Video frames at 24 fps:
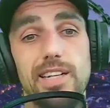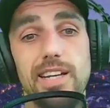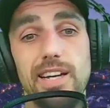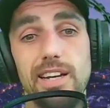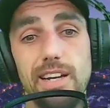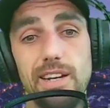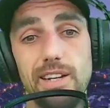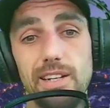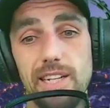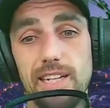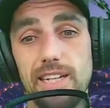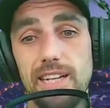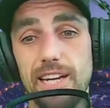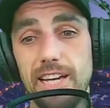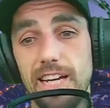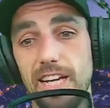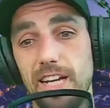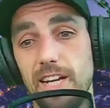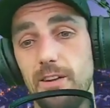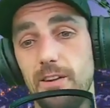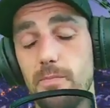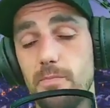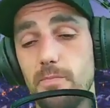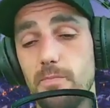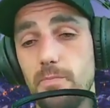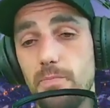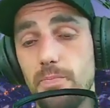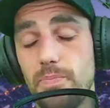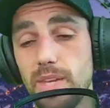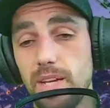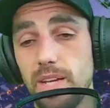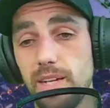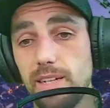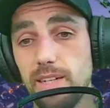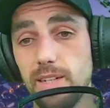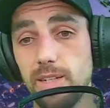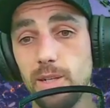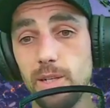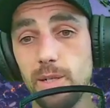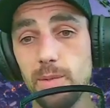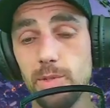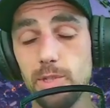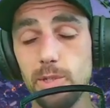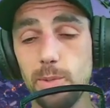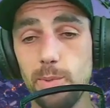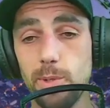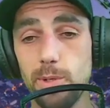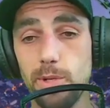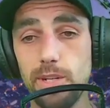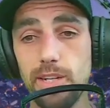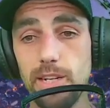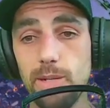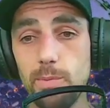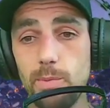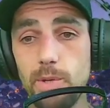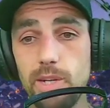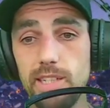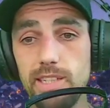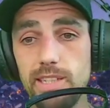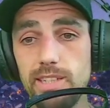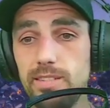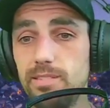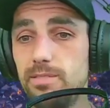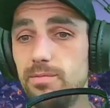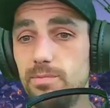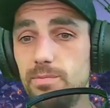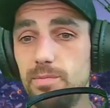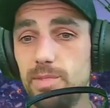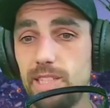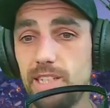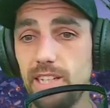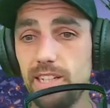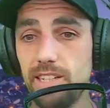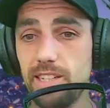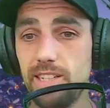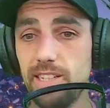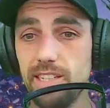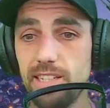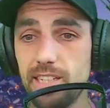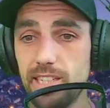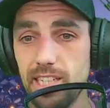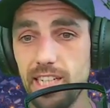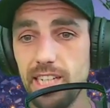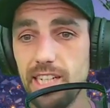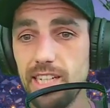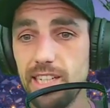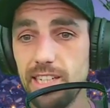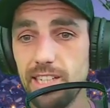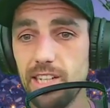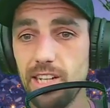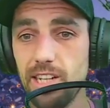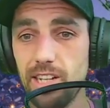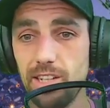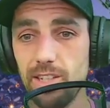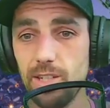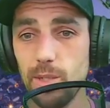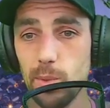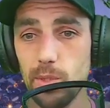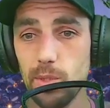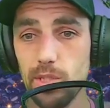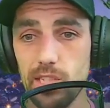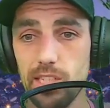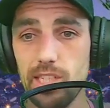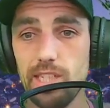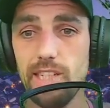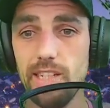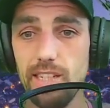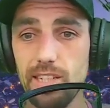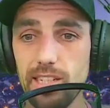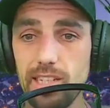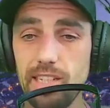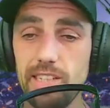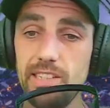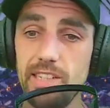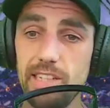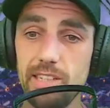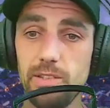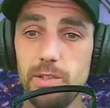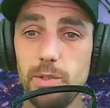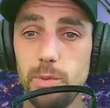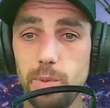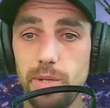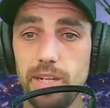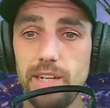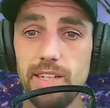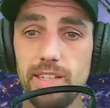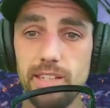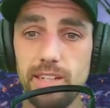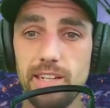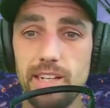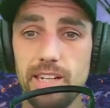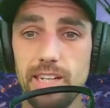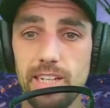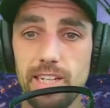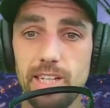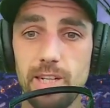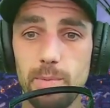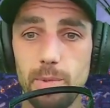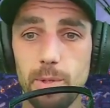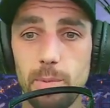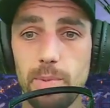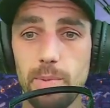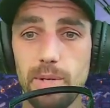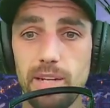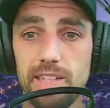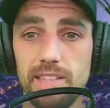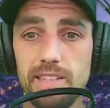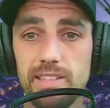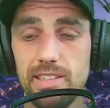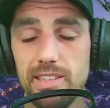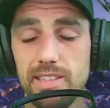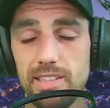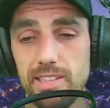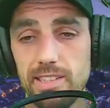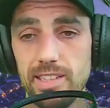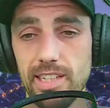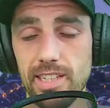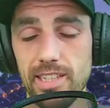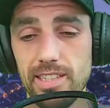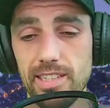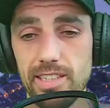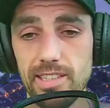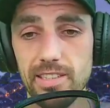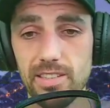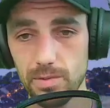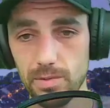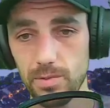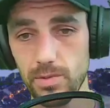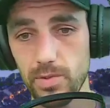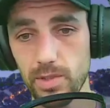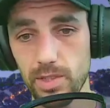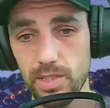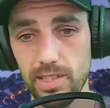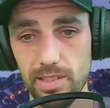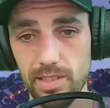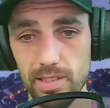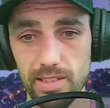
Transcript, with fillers: Like, um, like I, was reporting on one there the other day, and I thought it was like, oh, that's not too bad. Uh, a couple of plants and, and decent fines.